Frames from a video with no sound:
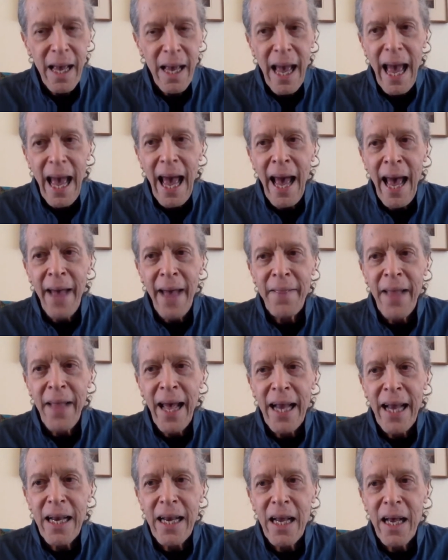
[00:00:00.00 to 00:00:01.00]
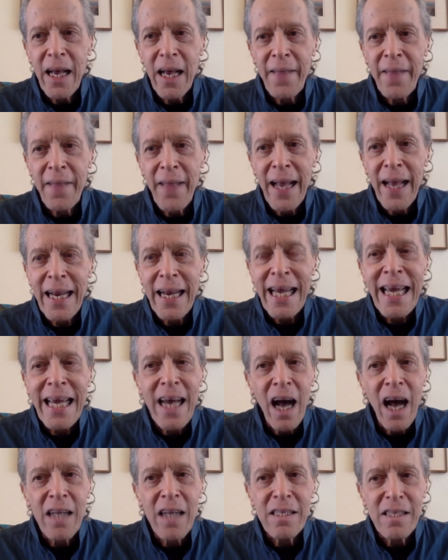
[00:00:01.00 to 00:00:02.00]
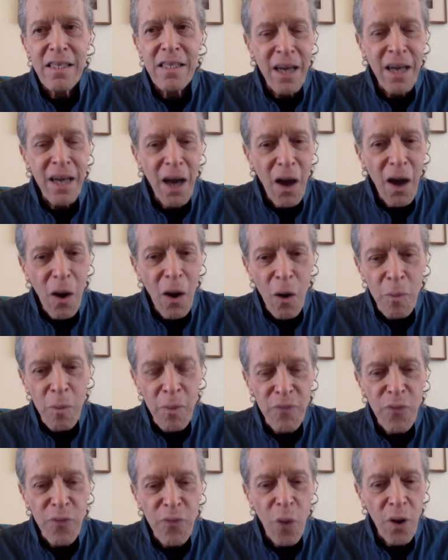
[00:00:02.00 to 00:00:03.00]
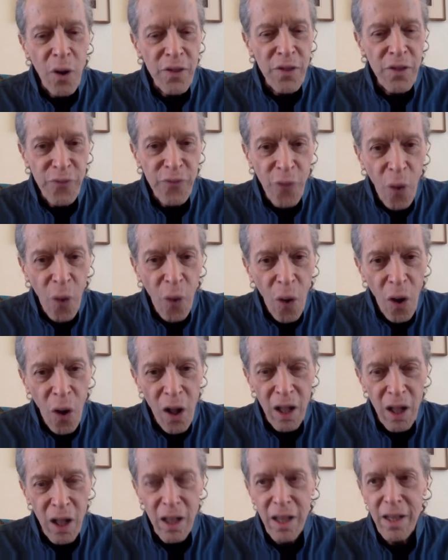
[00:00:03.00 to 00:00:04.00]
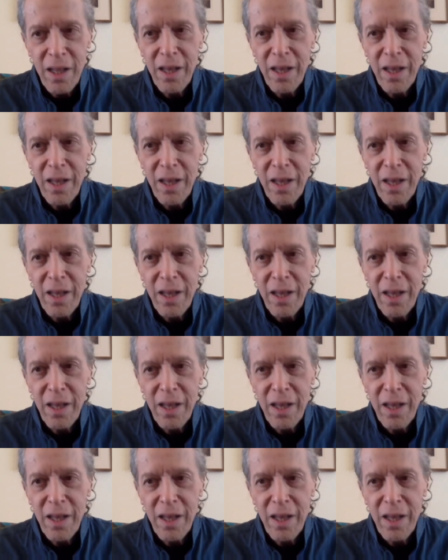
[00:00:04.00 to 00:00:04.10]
and that eons ago, before the fall,